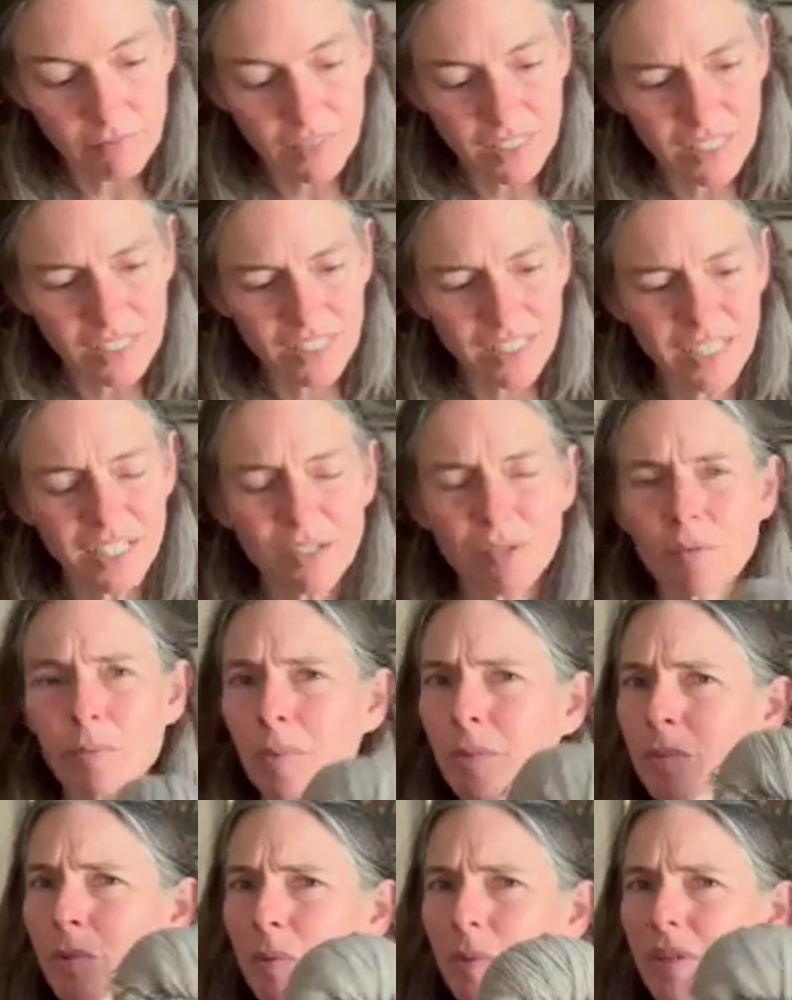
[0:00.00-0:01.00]
And I can't
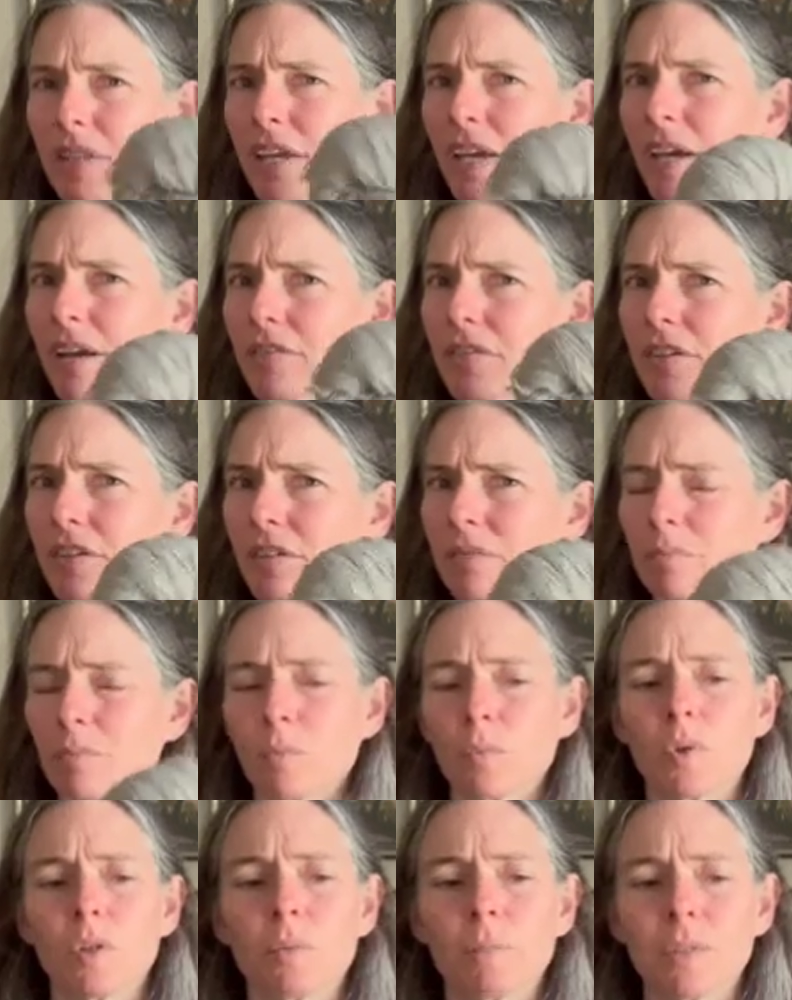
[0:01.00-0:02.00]
remember where they have their
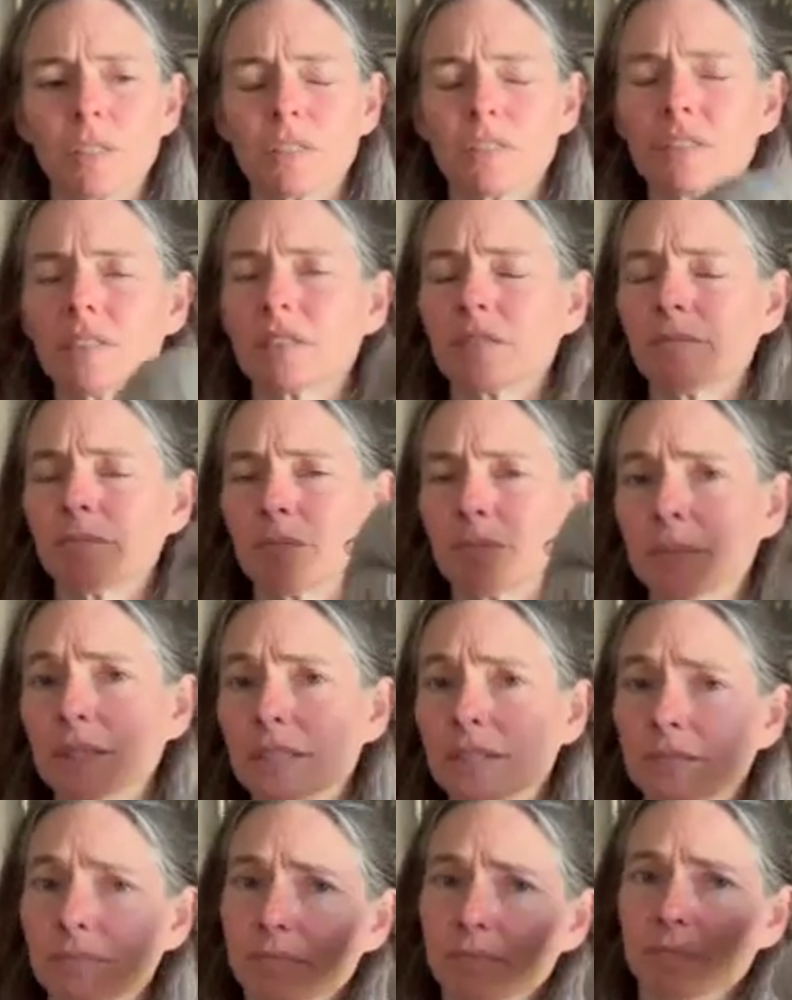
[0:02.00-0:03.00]
wool milled,
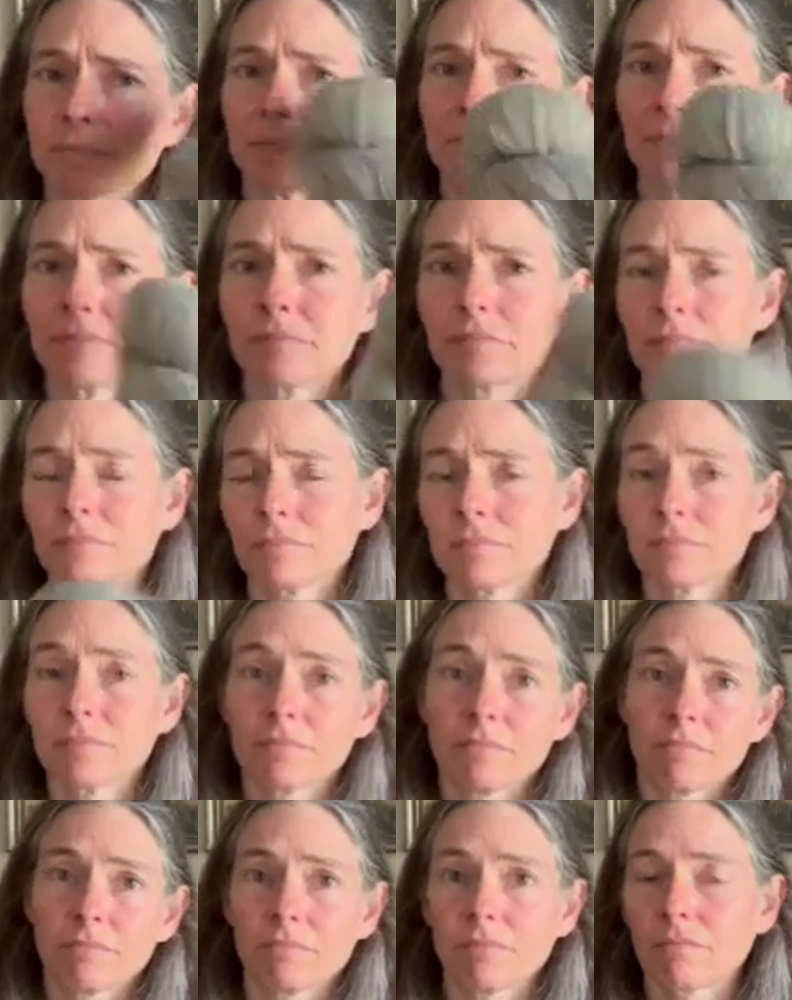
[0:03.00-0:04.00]
but
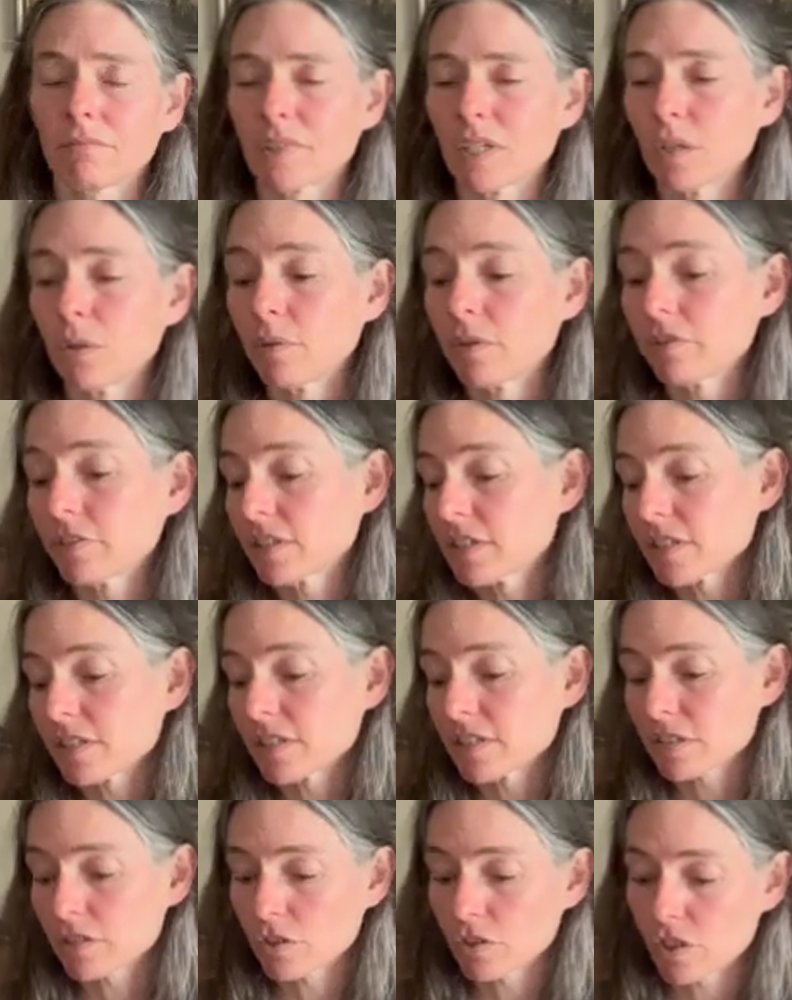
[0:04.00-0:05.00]
whoever does
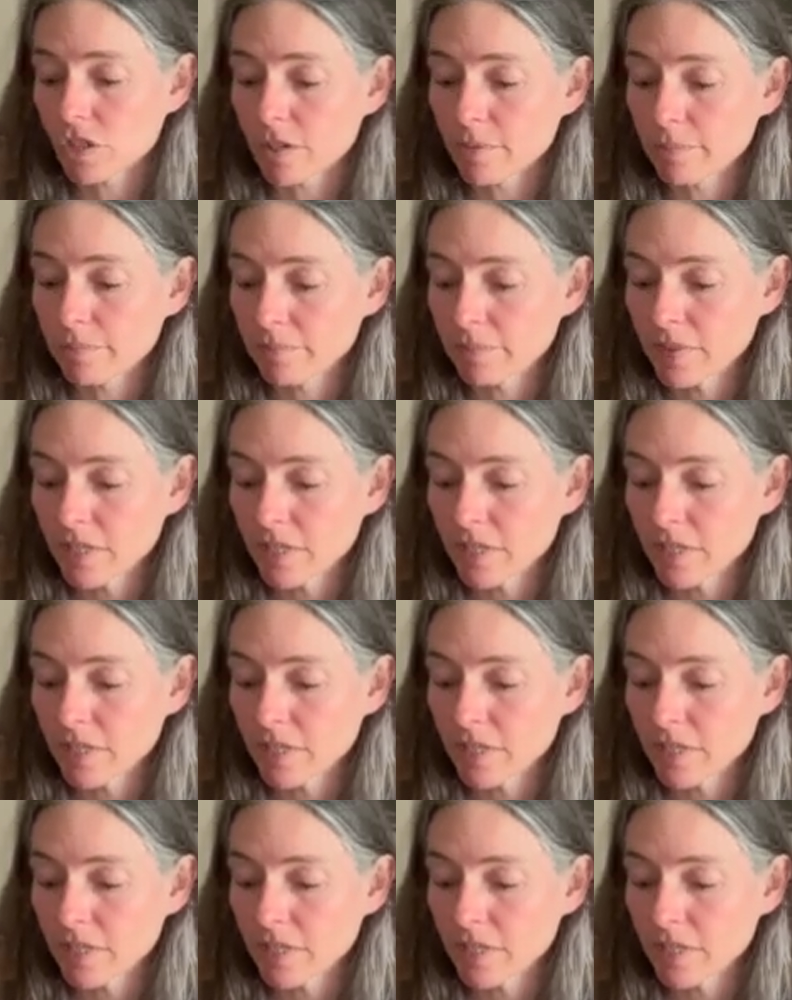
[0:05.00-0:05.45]
a good job.